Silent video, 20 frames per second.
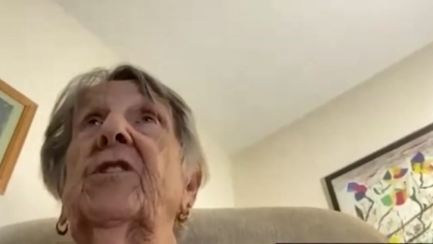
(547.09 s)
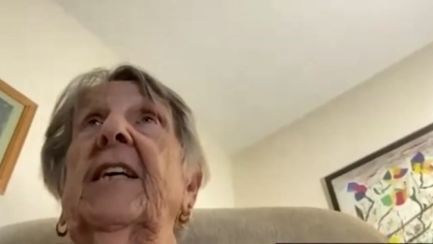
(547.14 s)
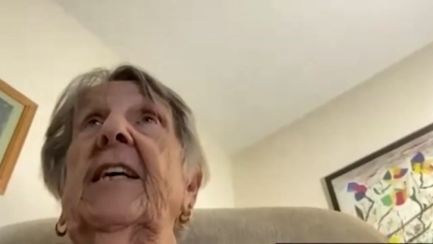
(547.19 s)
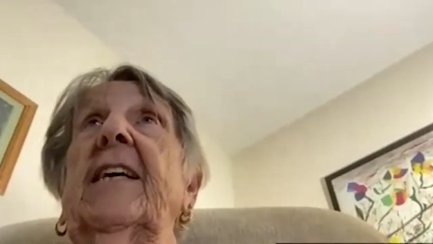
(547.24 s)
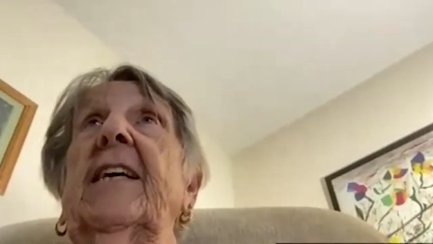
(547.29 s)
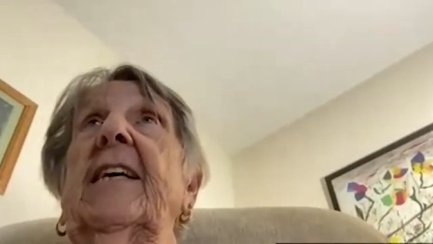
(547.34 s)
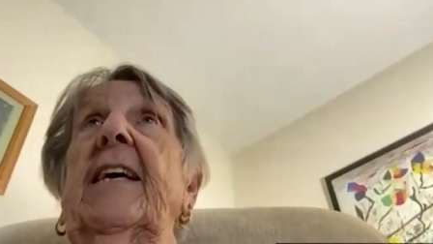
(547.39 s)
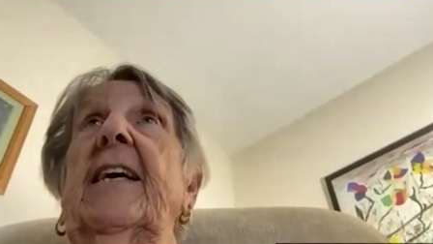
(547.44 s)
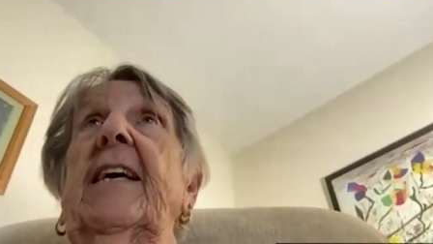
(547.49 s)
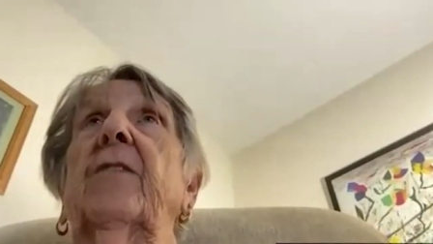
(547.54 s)
the
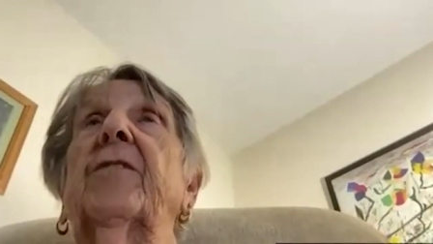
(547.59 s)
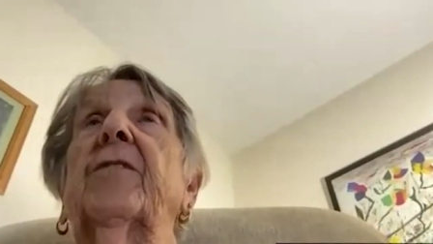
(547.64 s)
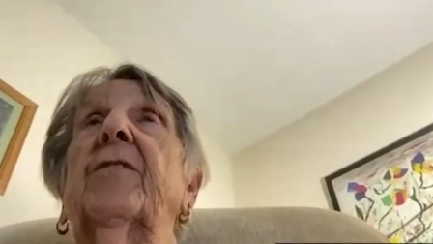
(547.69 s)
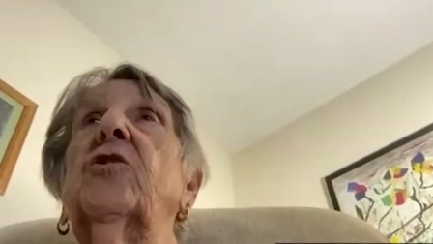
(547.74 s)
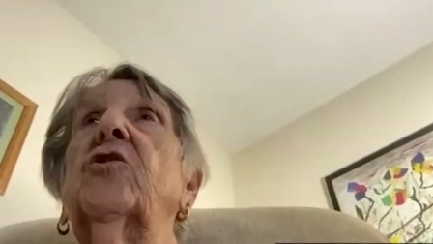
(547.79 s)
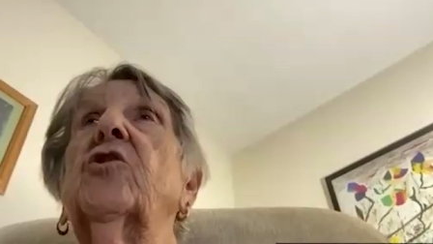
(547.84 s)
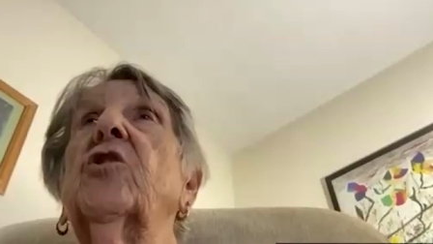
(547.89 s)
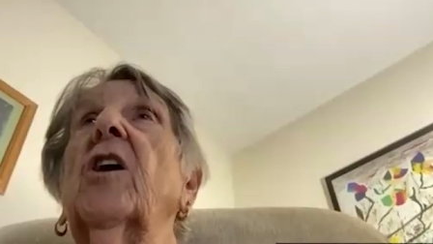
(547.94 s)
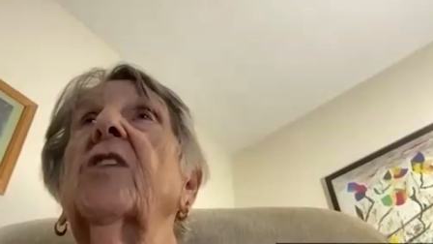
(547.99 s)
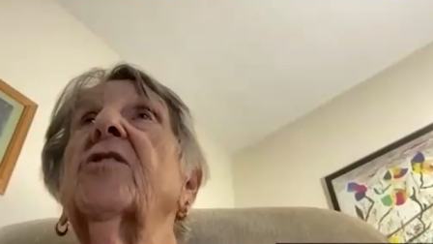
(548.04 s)
key of
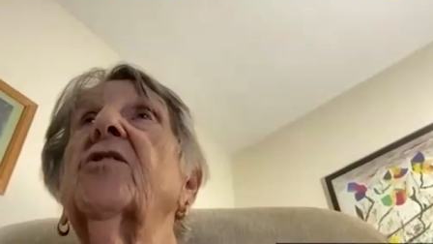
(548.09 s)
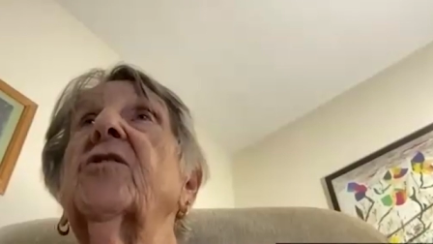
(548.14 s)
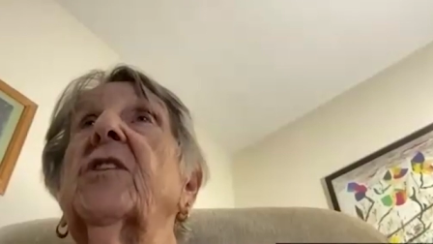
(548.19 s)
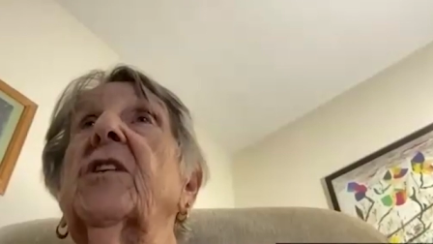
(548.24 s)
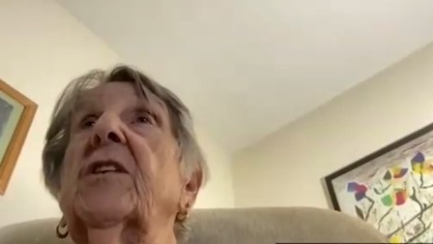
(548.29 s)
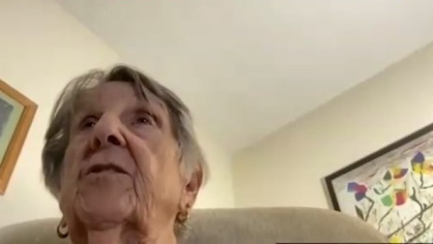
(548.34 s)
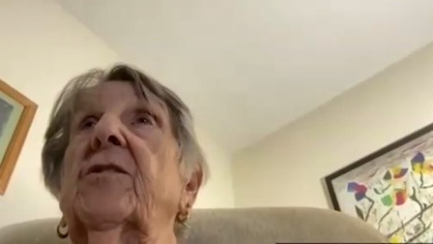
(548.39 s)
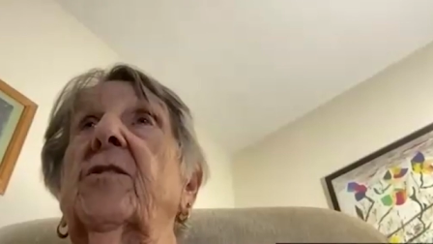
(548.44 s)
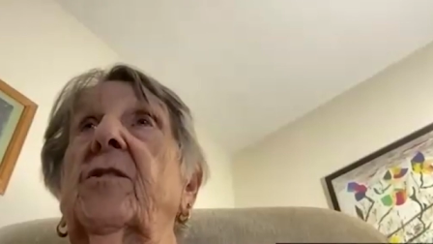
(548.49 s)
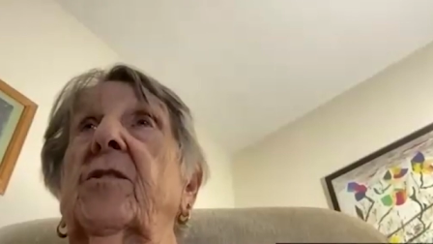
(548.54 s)

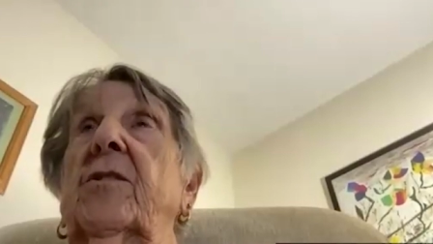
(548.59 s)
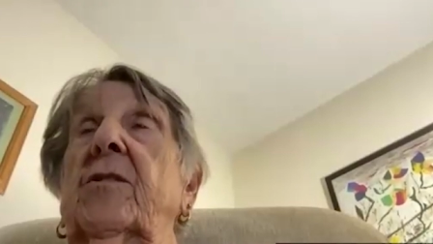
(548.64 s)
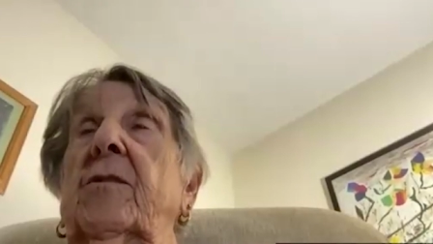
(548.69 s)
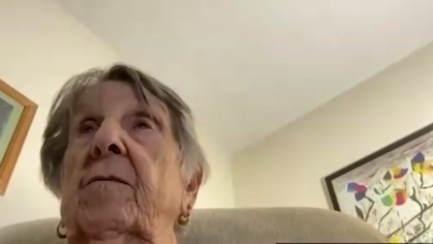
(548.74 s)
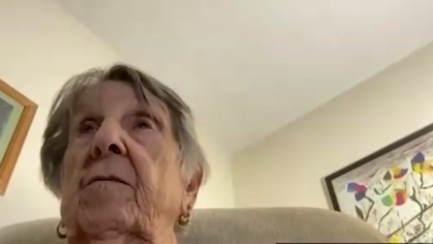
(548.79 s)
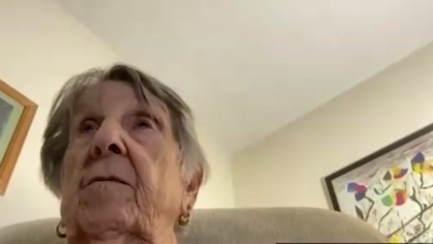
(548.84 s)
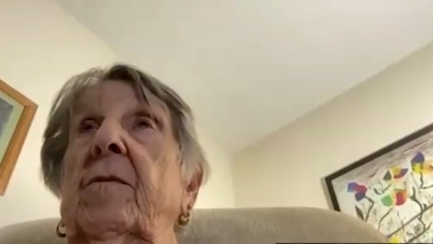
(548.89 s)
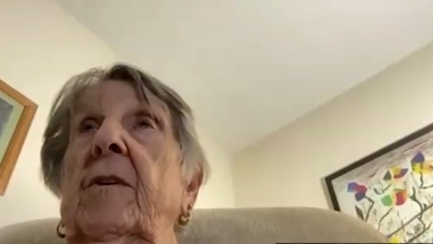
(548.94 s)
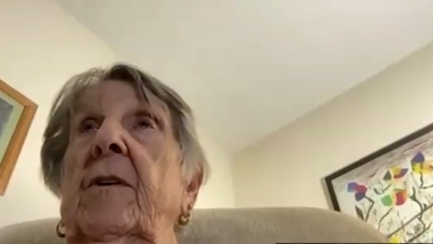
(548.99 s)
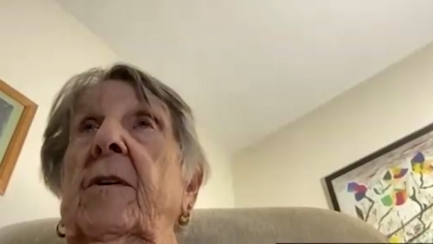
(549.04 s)
injustice.
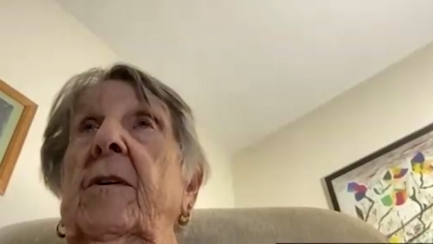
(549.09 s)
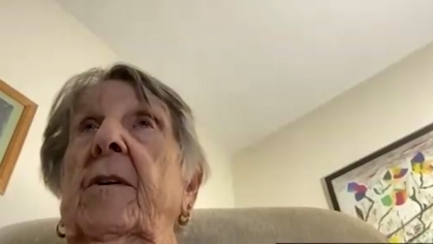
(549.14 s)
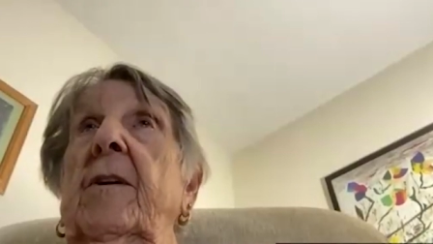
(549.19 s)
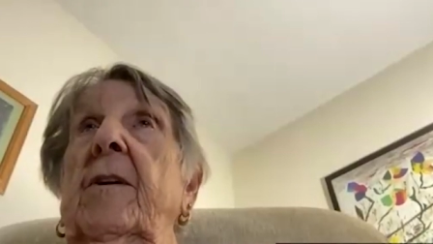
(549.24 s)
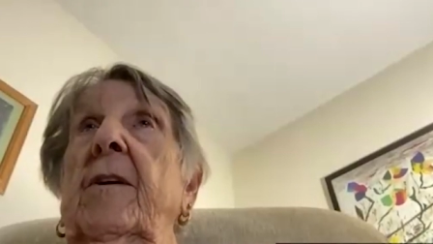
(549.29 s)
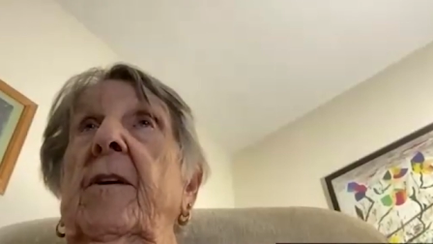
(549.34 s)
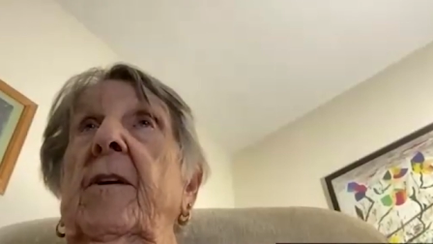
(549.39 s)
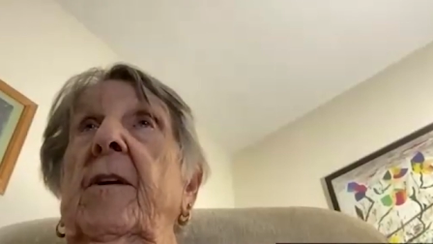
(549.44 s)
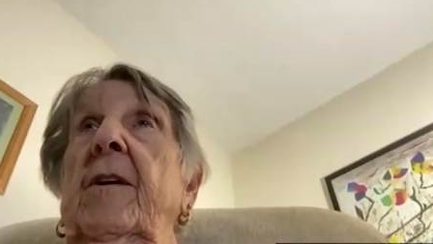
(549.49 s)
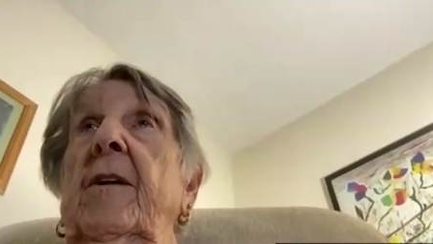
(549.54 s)
That's
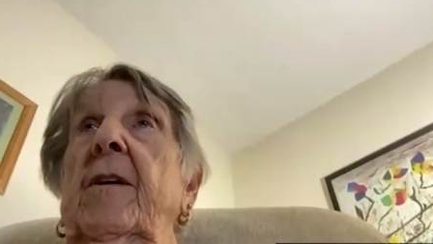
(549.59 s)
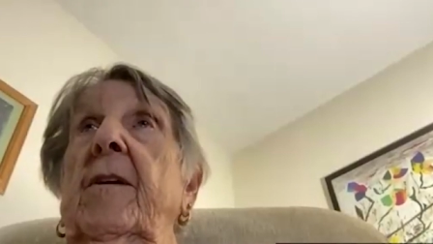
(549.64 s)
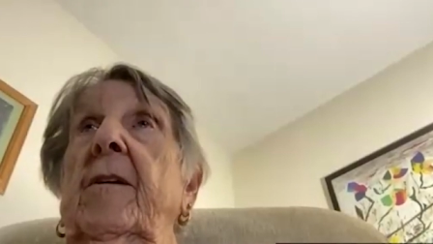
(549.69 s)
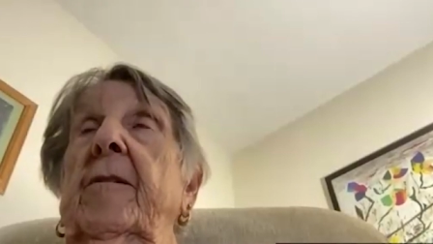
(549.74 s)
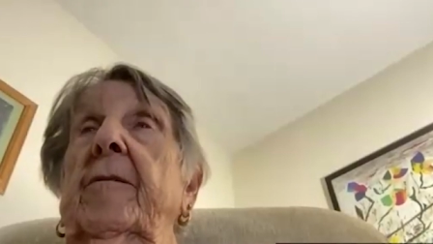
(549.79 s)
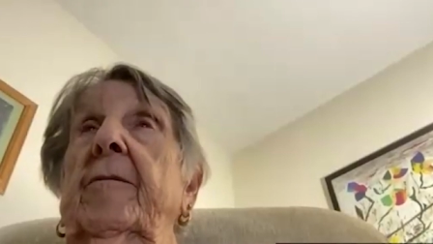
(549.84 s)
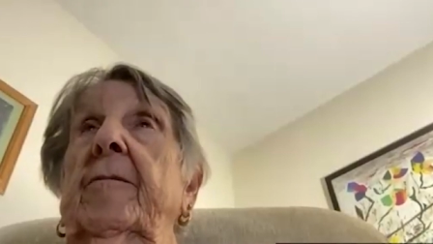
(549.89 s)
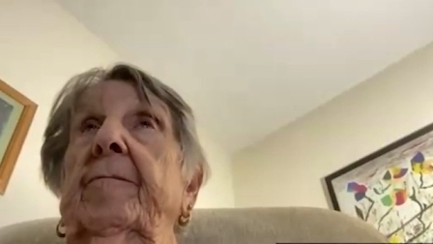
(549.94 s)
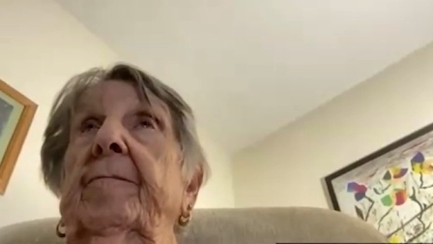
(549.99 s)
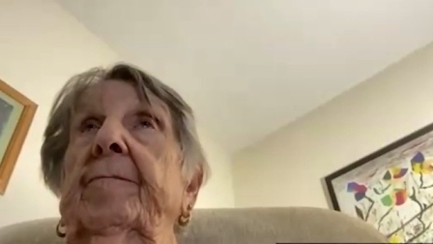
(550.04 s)
right. That was